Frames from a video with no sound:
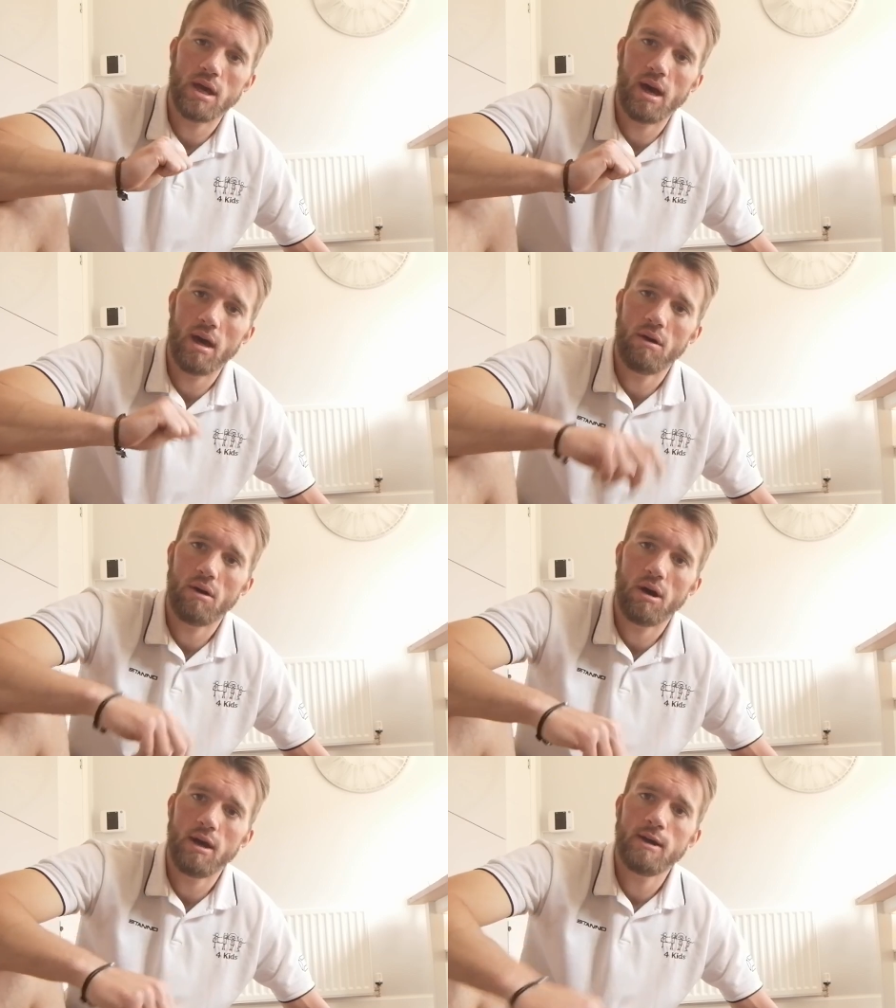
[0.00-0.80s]
okay,
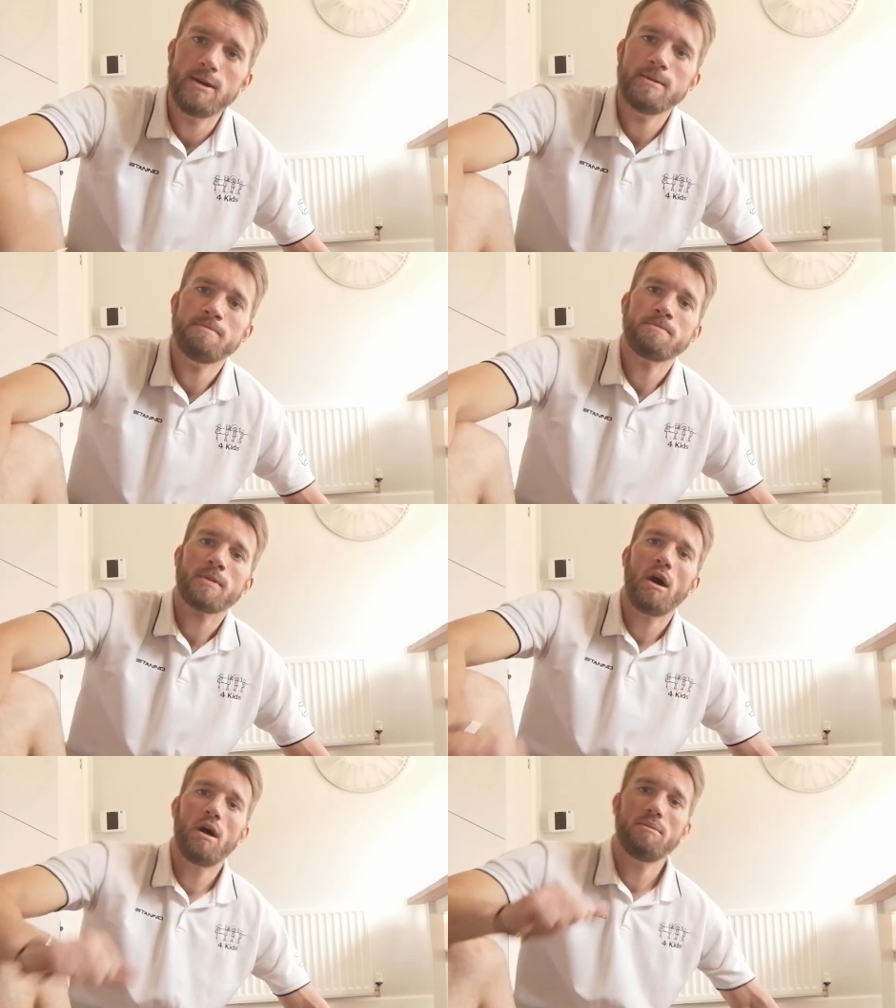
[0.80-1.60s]
all
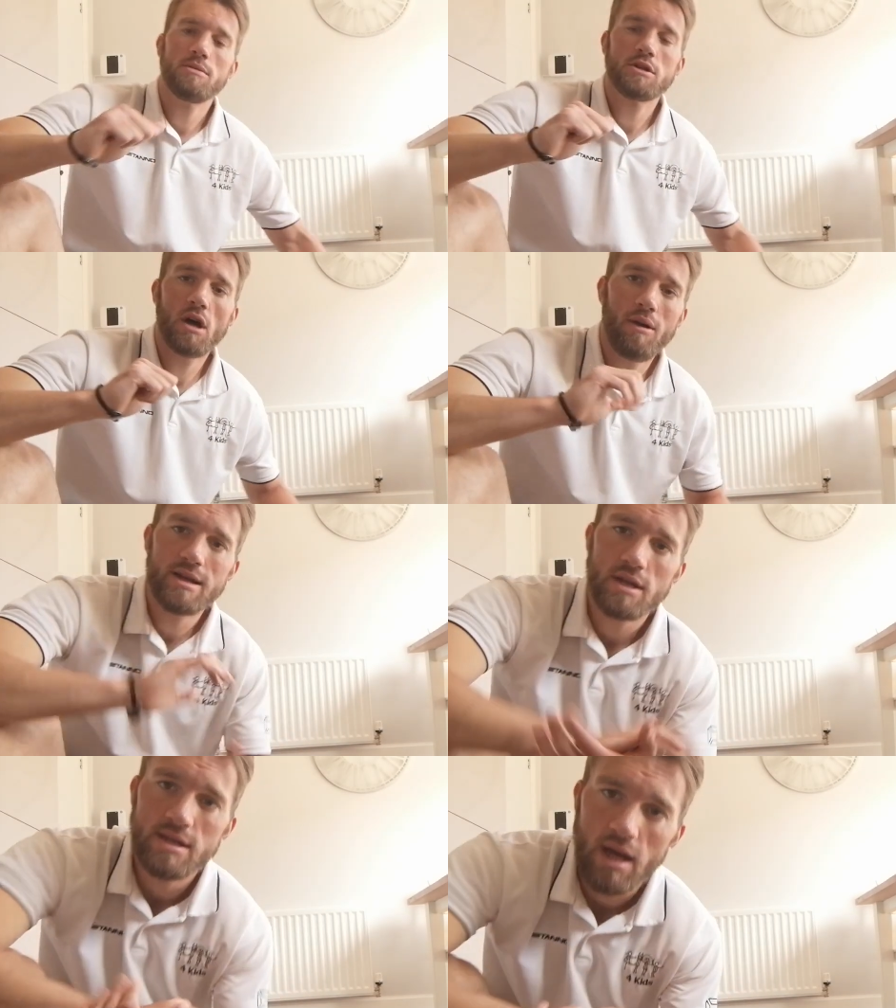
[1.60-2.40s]
right, so,
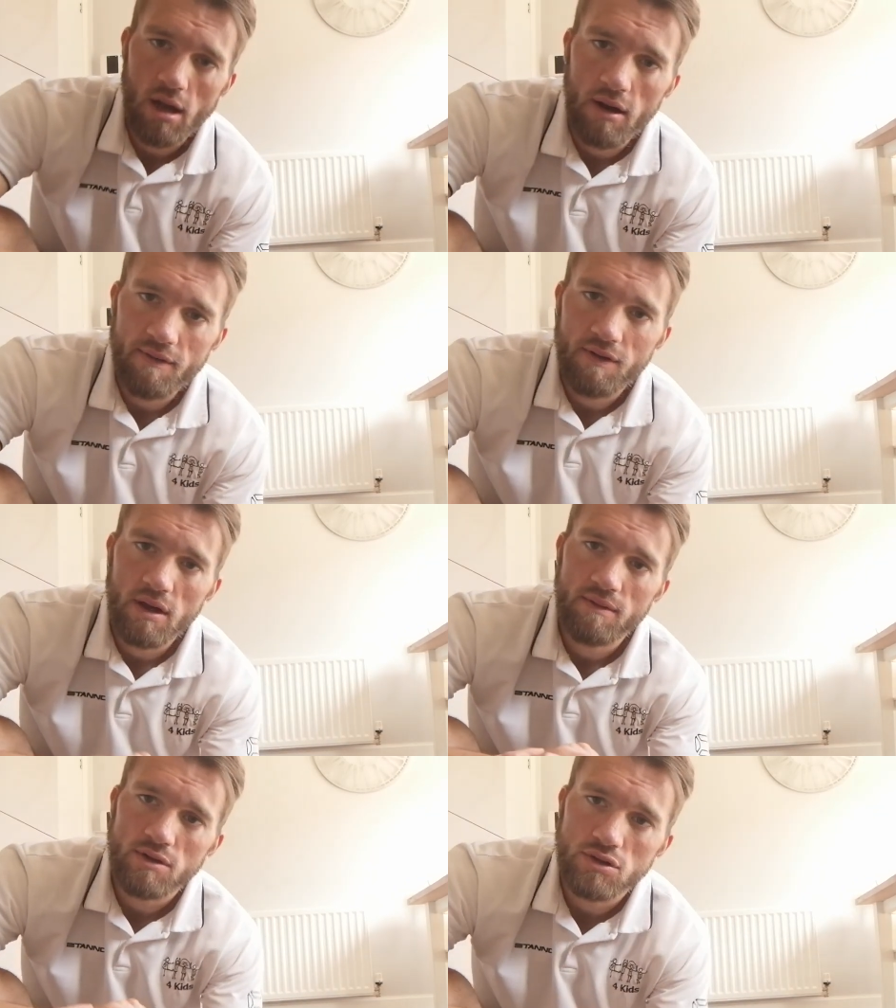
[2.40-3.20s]
as I said,
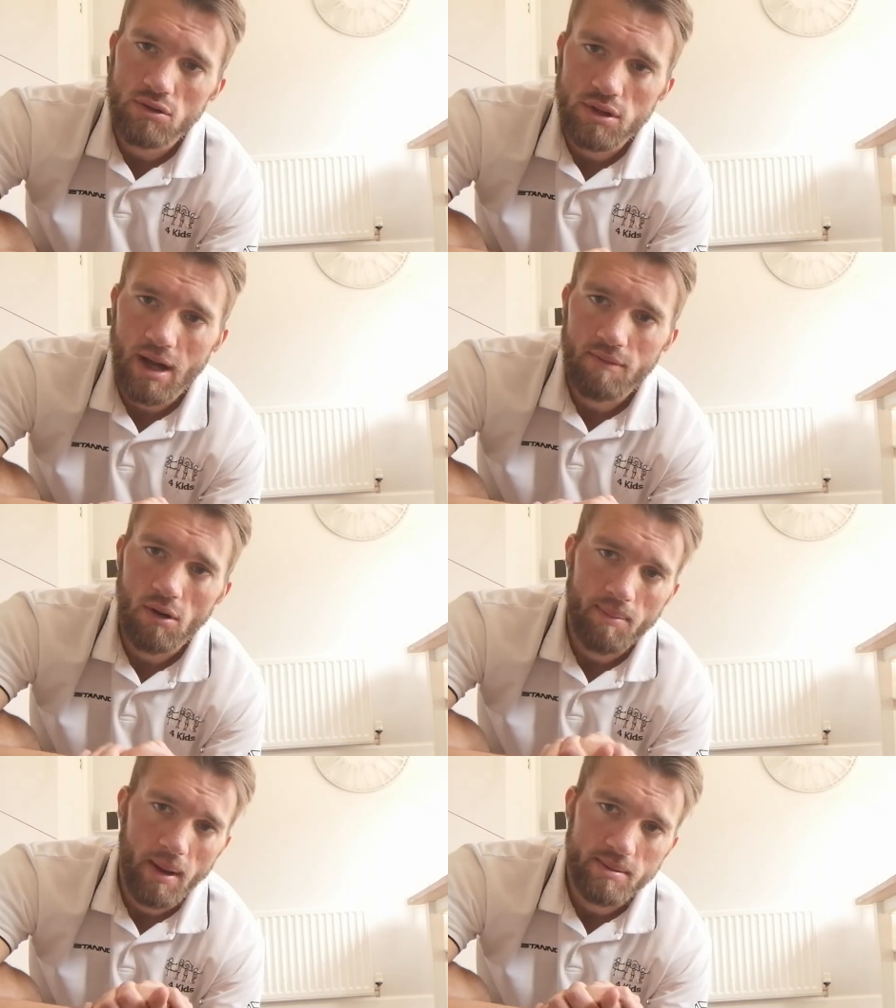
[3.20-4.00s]
hopefully you've enjoyed that
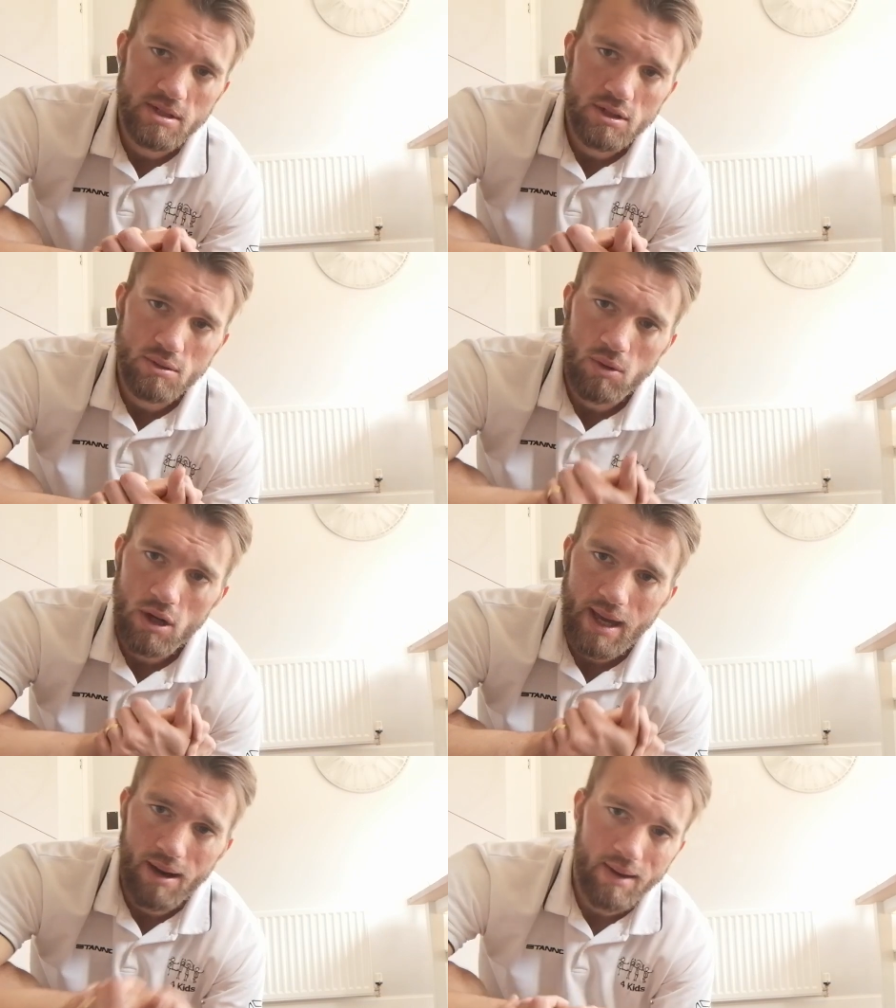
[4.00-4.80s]
rock, paper, scissors
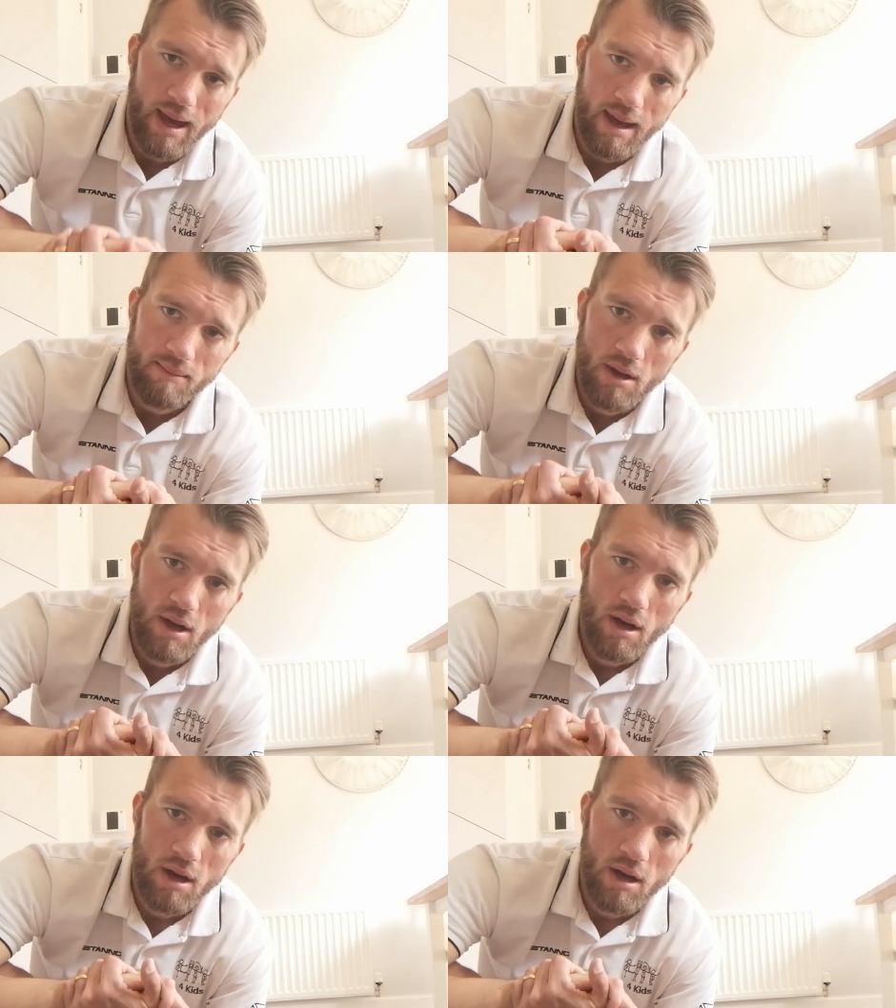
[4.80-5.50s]
workout game.